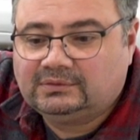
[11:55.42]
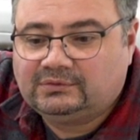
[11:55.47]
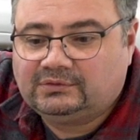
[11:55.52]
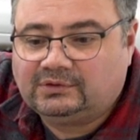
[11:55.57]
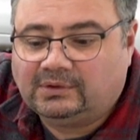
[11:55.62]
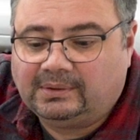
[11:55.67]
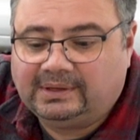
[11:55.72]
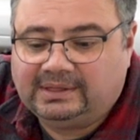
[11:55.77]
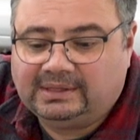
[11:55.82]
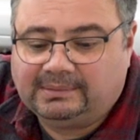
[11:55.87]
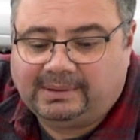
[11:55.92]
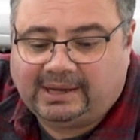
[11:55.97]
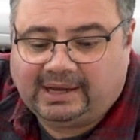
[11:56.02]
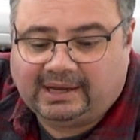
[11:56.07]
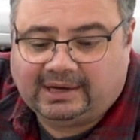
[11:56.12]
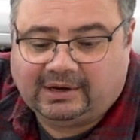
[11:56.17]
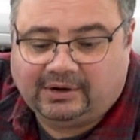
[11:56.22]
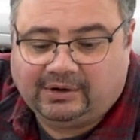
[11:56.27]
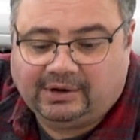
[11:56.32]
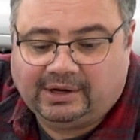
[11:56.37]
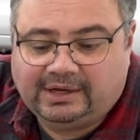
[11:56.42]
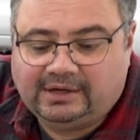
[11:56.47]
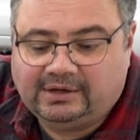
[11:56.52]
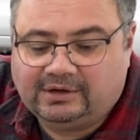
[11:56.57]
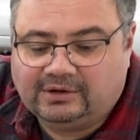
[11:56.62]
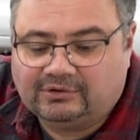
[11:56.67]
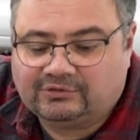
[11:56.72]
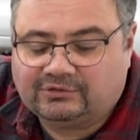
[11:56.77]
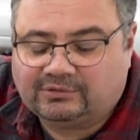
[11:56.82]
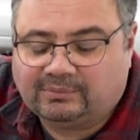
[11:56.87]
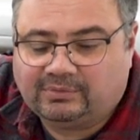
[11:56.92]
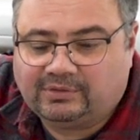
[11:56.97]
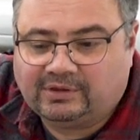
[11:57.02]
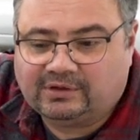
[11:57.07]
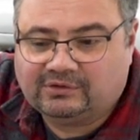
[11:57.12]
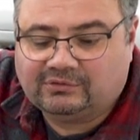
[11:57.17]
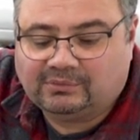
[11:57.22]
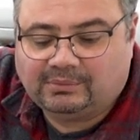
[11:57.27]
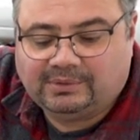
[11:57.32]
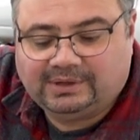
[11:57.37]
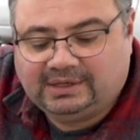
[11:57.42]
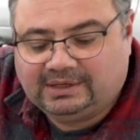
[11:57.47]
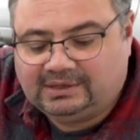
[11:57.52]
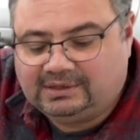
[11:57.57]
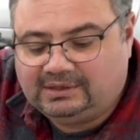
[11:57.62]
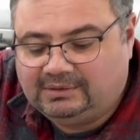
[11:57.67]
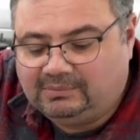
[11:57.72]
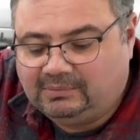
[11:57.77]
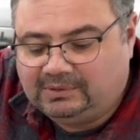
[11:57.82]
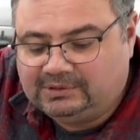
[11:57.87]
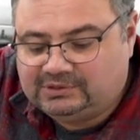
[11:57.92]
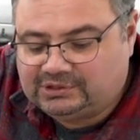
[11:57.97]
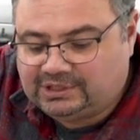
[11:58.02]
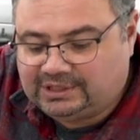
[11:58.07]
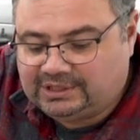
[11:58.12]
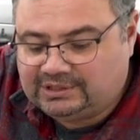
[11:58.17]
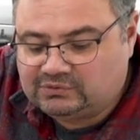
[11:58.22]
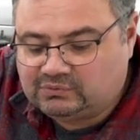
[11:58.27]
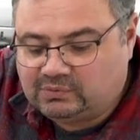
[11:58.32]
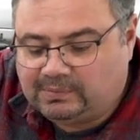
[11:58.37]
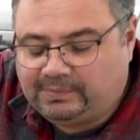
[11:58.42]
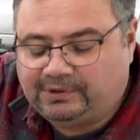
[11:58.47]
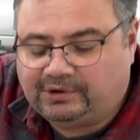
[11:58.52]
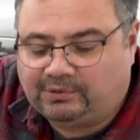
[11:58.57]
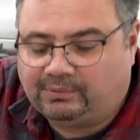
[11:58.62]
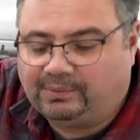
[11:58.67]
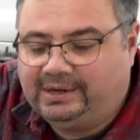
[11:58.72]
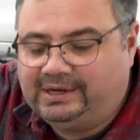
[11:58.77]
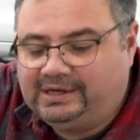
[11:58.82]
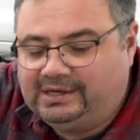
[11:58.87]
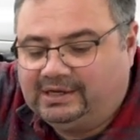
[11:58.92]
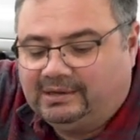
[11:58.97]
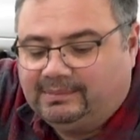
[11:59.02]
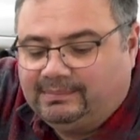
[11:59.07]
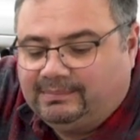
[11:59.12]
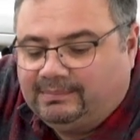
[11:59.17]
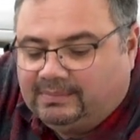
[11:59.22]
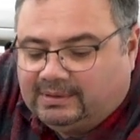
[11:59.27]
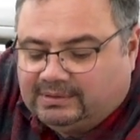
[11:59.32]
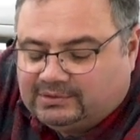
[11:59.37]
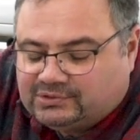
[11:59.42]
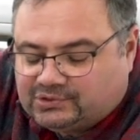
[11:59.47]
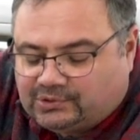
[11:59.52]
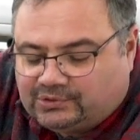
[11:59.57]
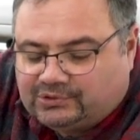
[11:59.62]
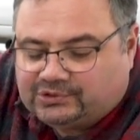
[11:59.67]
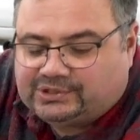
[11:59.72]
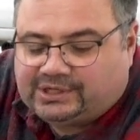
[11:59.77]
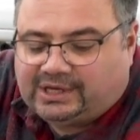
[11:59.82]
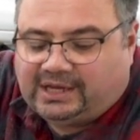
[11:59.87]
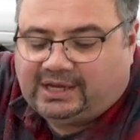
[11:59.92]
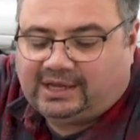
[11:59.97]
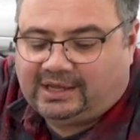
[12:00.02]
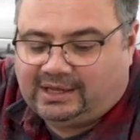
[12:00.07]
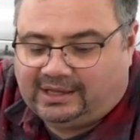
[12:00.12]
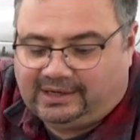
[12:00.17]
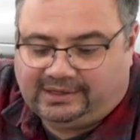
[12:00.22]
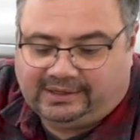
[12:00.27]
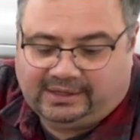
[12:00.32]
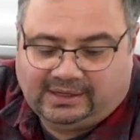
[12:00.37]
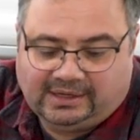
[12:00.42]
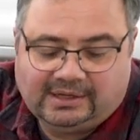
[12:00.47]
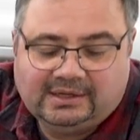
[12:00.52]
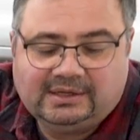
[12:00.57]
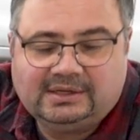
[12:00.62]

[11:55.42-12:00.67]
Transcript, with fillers: So in the back area here, some things that we did, we changed. We put a Radium surge tank in it.